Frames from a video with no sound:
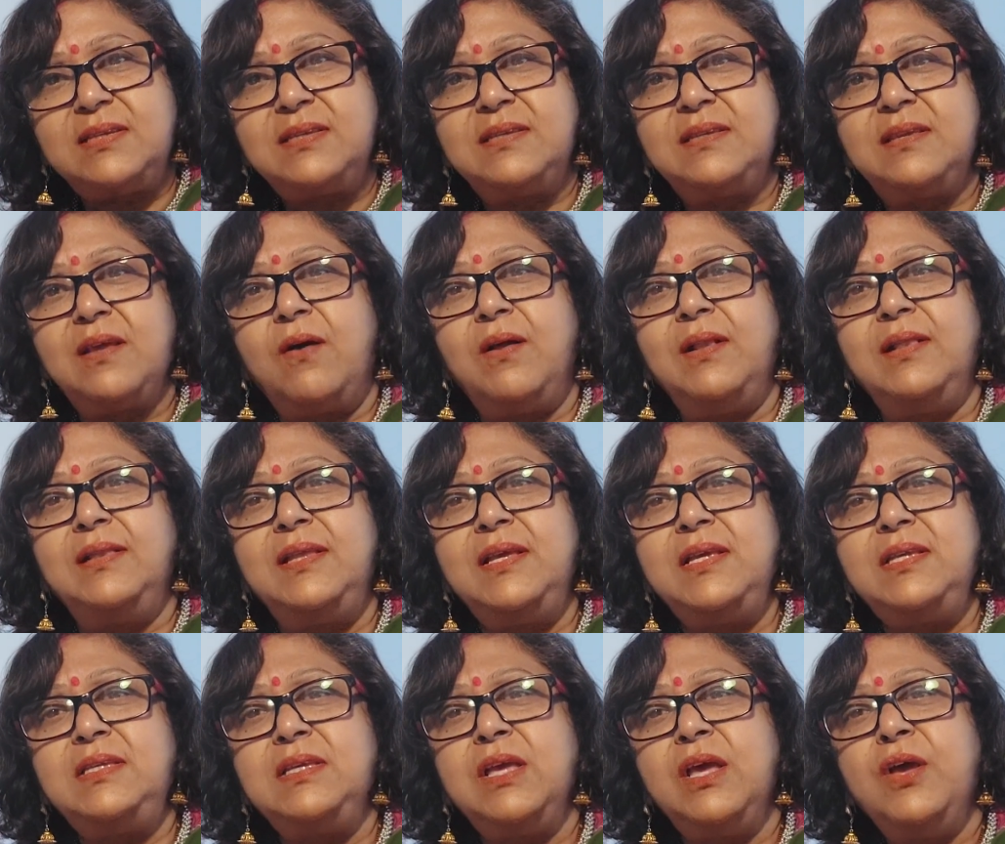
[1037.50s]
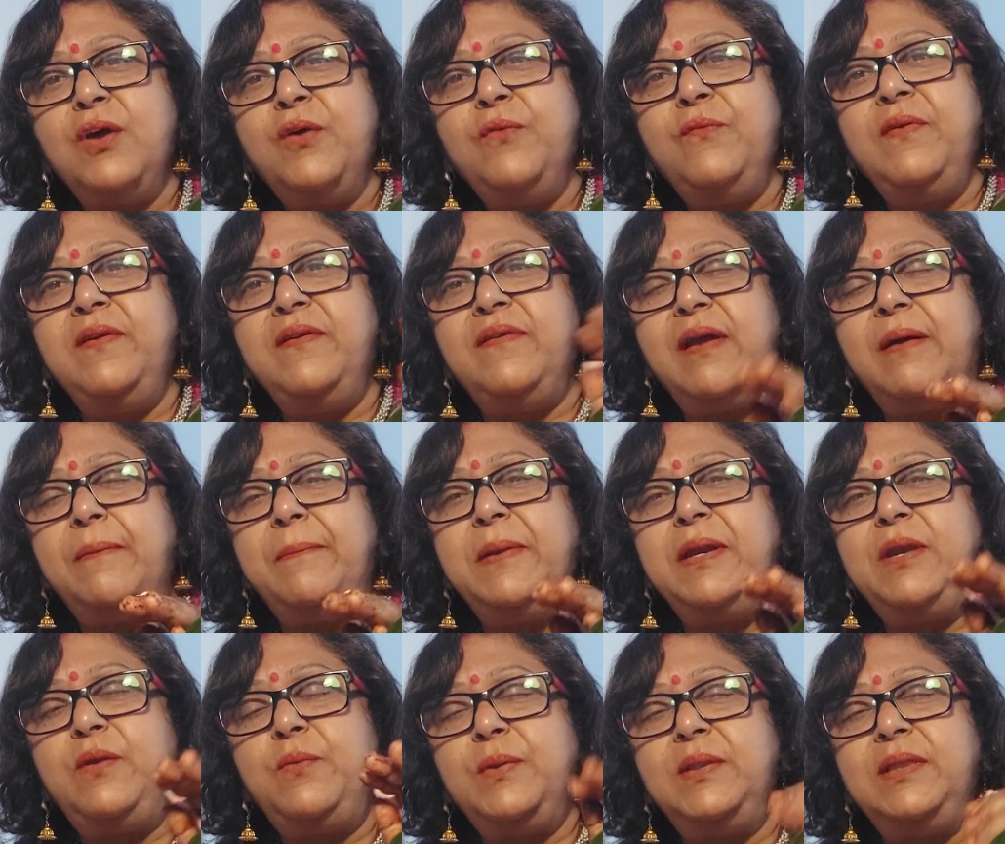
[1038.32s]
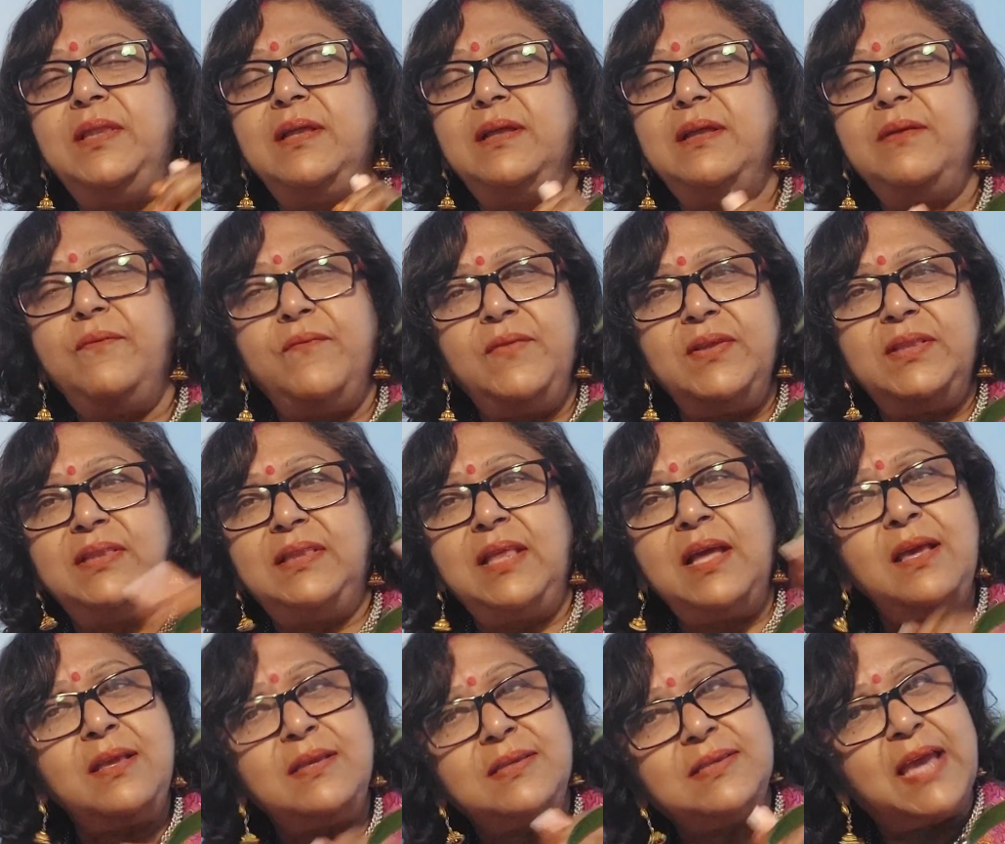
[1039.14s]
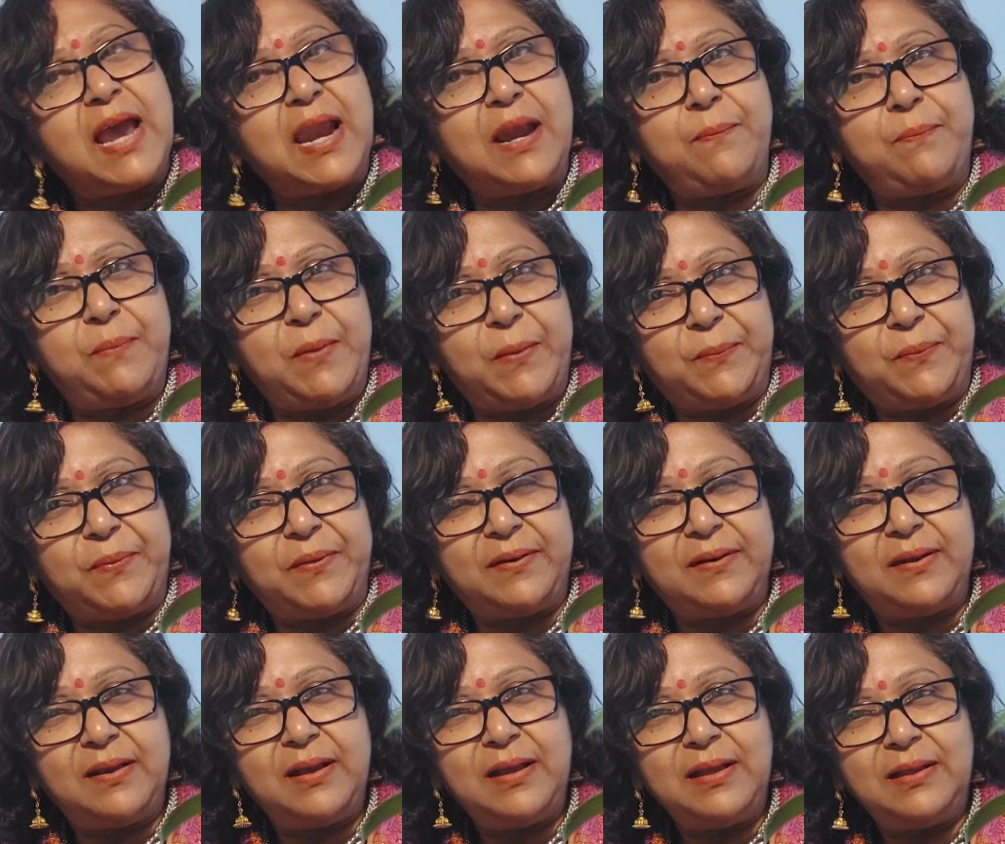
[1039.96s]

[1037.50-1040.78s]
all this, we rub it with the sandpaper.